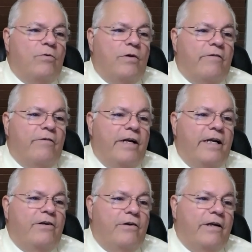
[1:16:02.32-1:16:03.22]
do whatever I
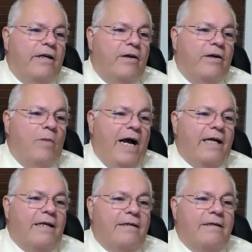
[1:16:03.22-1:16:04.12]
need to do and then go
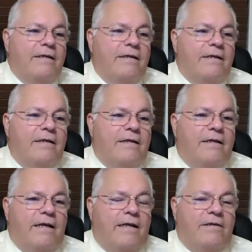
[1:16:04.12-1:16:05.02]
back
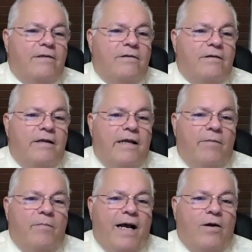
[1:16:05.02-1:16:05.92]
and
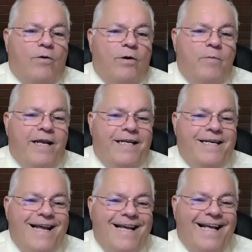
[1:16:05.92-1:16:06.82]
get back on the meeting.